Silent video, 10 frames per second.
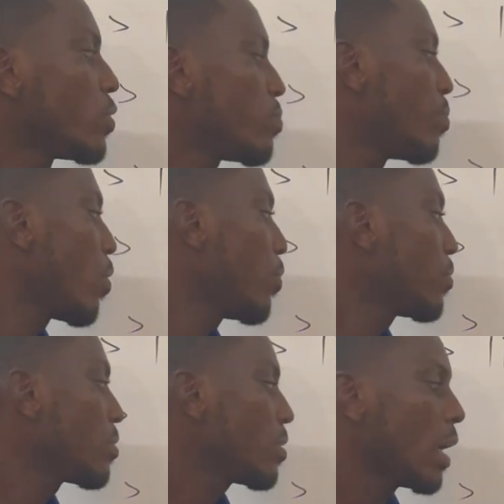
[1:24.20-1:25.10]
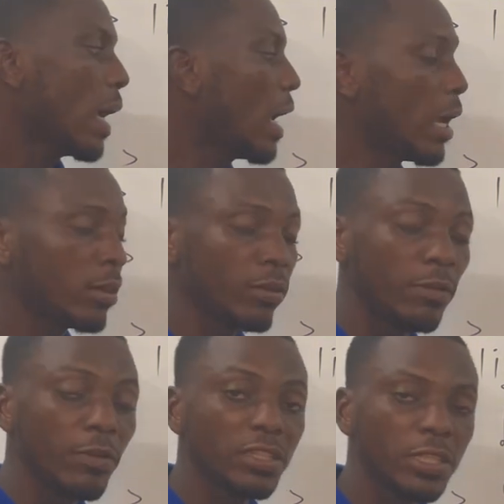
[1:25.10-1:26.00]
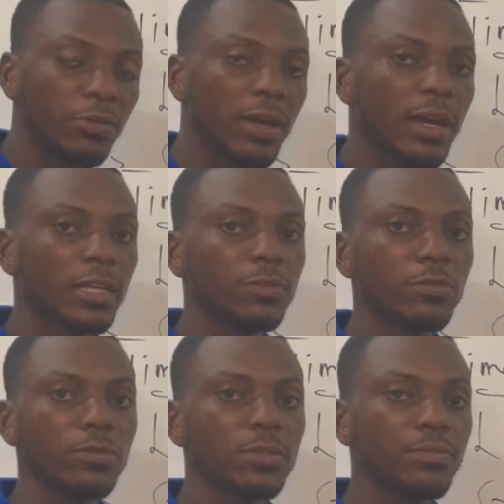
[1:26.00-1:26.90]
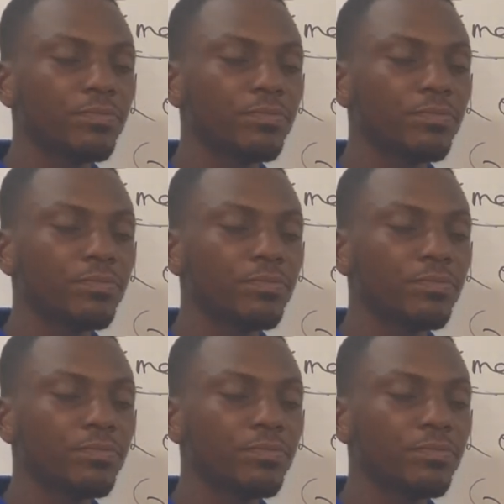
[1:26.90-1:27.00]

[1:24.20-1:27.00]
bonds, and even general cash flows.